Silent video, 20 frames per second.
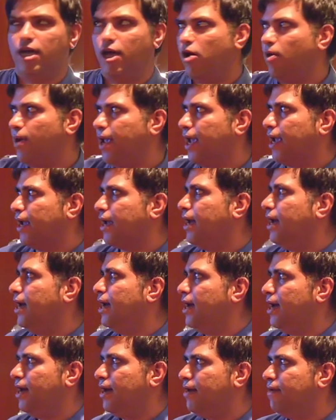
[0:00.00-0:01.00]
Okay.
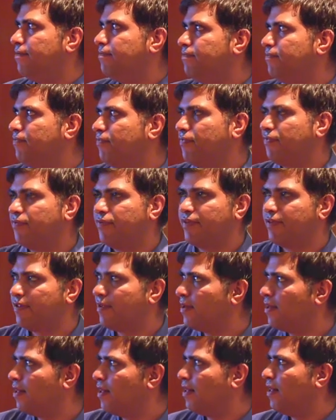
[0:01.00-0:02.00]
Uh,
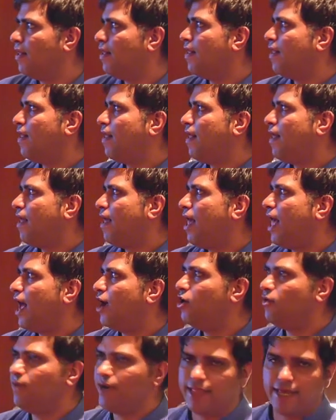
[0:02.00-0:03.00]

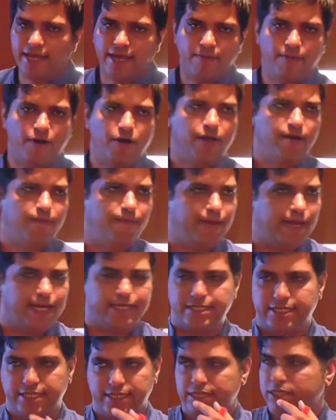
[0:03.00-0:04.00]
how do we think about
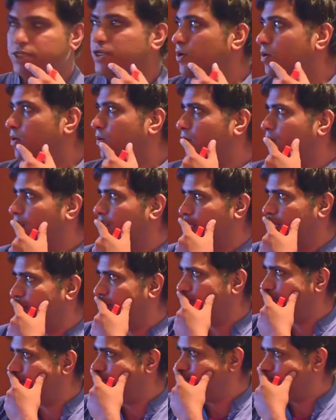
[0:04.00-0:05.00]
complexity? So
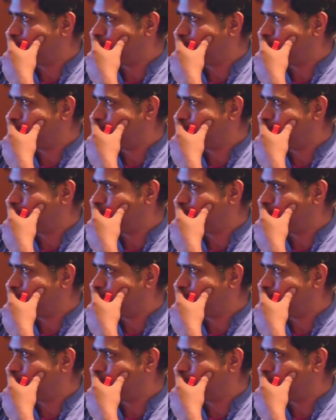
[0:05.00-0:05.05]
uh,